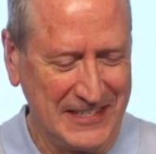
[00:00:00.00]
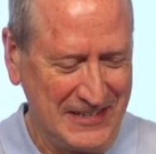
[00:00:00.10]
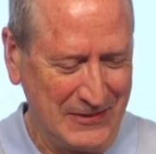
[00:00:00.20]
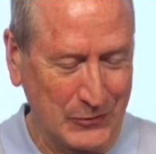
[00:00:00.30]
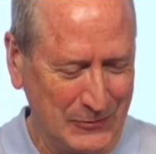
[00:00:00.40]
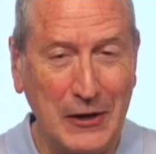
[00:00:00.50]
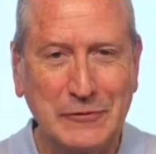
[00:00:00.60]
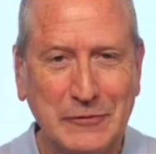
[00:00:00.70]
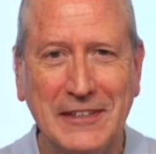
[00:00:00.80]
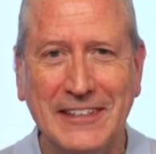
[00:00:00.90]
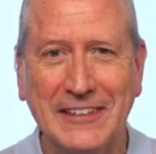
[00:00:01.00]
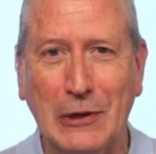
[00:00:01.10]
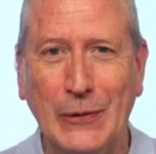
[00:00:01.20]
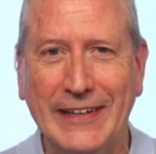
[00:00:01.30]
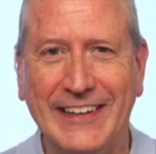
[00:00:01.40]
rough in a
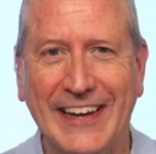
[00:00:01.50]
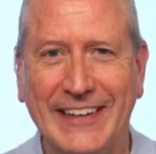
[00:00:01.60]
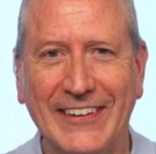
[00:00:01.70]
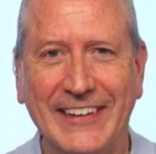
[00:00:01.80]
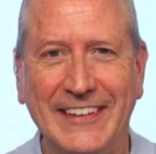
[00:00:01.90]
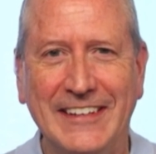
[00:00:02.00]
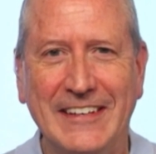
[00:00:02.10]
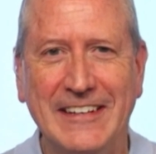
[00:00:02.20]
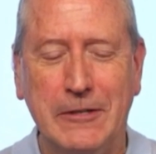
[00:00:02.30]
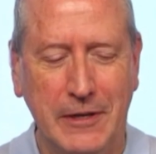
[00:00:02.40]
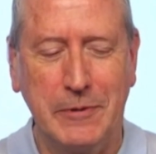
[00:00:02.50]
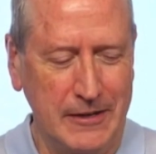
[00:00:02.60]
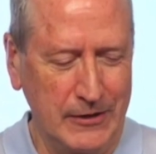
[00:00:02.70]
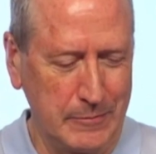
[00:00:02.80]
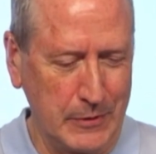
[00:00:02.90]
blue county to
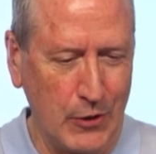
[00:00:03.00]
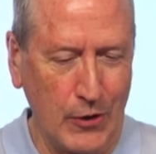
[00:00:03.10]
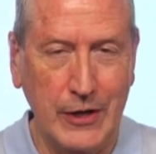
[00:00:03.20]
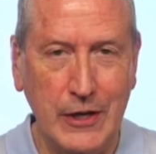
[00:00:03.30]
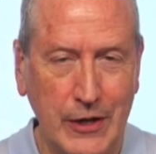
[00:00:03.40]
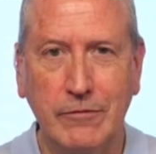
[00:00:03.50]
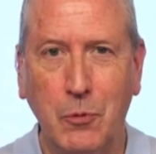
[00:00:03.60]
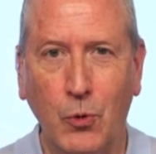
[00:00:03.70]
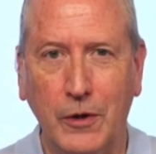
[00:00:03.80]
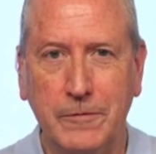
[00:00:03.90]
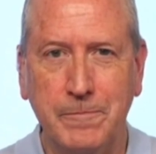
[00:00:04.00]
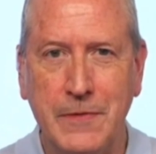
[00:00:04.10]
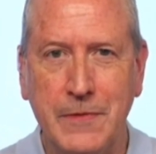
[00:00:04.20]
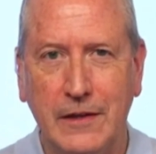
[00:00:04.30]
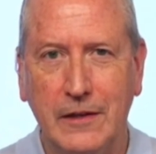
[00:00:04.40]
be on a minority of a board
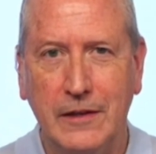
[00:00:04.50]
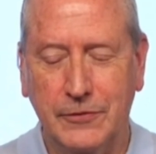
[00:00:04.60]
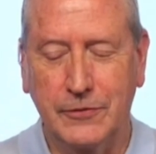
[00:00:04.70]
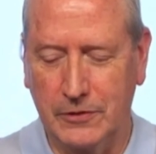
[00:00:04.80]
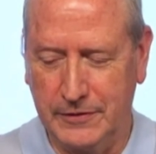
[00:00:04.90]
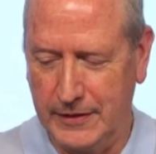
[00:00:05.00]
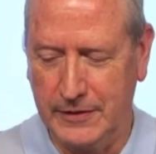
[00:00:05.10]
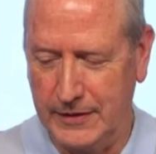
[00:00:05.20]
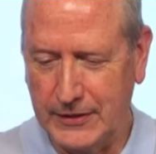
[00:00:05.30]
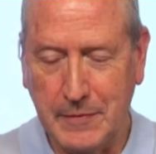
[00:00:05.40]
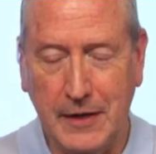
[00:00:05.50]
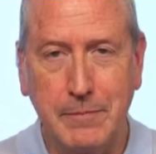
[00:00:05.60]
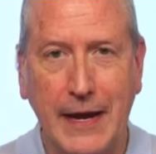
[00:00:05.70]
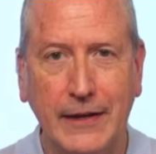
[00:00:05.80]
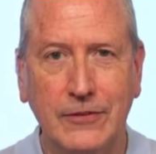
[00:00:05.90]
as they
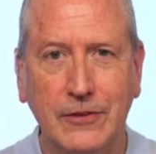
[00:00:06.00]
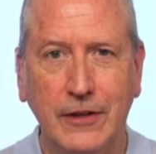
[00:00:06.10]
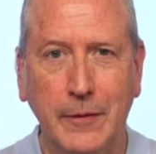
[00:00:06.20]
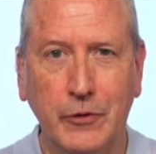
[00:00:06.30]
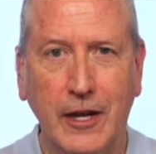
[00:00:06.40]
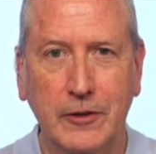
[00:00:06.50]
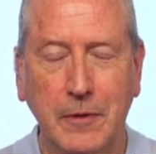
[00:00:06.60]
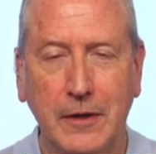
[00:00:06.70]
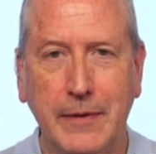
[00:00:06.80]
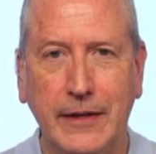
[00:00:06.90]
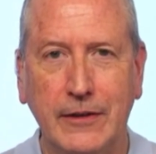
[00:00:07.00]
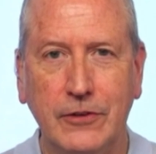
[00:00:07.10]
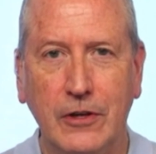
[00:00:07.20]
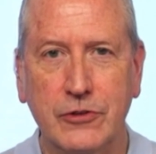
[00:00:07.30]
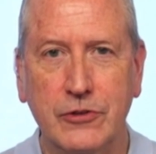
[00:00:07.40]
made Democrats made bad
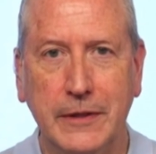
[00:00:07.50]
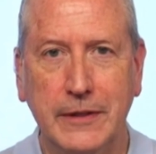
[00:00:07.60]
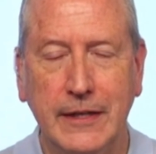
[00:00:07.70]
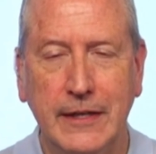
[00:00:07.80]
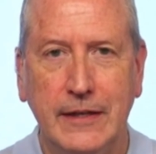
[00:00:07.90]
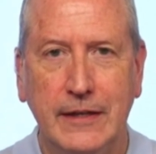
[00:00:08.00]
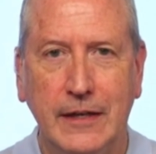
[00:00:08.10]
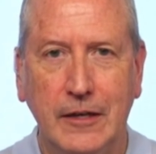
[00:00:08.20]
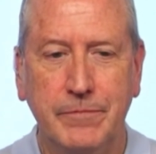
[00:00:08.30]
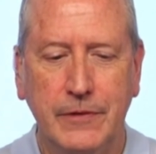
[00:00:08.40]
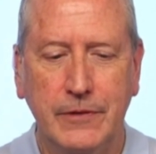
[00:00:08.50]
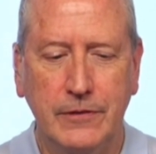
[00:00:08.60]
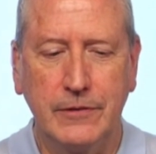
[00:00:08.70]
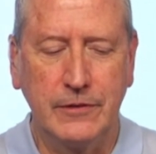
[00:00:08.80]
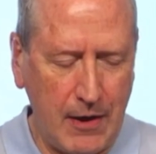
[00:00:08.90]
decisions. But
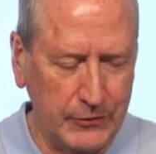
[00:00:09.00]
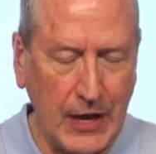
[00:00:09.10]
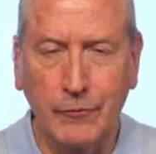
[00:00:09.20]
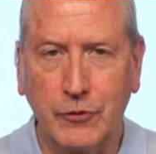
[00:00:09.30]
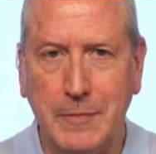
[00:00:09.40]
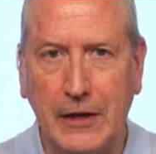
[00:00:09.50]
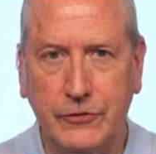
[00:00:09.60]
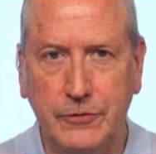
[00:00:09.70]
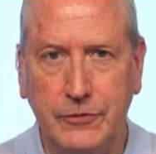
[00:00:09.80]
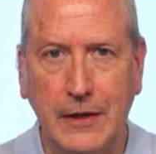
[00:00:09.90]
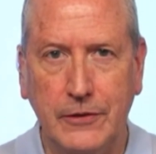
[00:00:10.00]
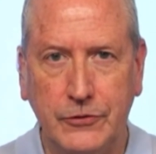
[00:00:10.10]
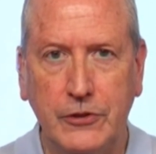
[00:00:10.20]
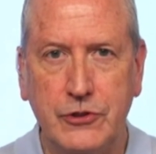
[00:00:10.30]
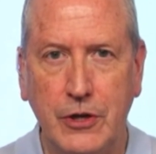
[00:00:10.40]
I was out for about
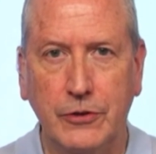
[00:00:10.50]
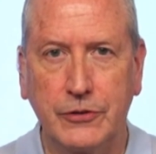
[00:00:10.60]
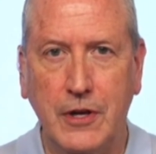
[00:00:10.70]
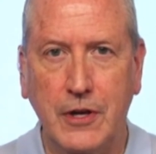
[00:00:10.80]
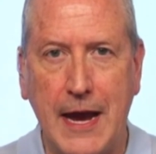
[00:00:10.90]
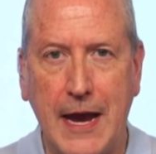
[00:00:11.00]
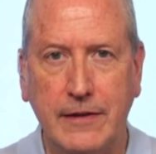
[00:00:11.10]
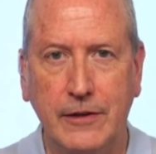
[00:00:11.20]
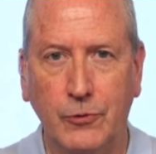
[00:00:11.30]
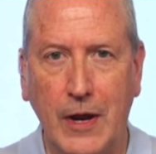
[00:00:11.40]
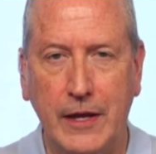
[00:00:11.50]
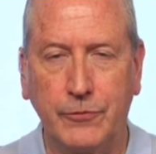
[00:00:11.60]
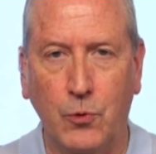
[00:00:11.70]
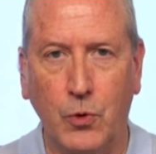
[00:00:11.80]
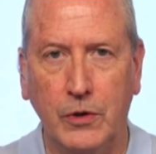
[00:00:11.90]
6 years, came back and
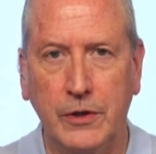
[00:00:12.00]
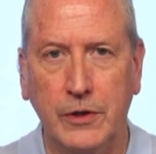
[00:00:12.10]
ran for